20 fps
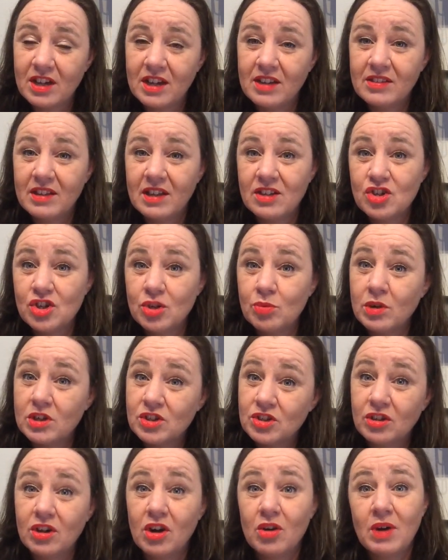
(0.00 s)
and then she
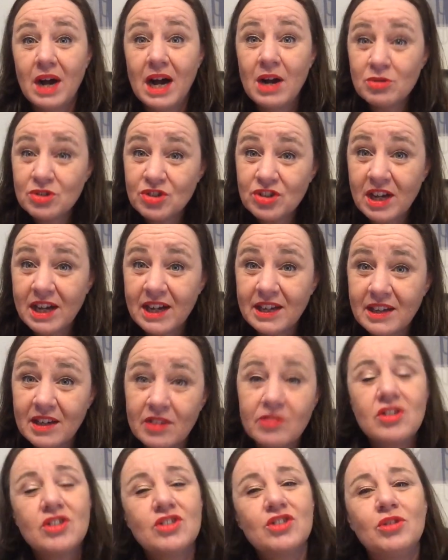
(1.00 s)
wants to go outside
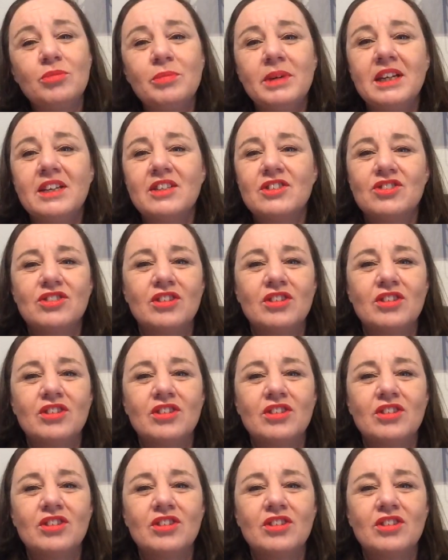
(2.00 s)
after 2 minutes,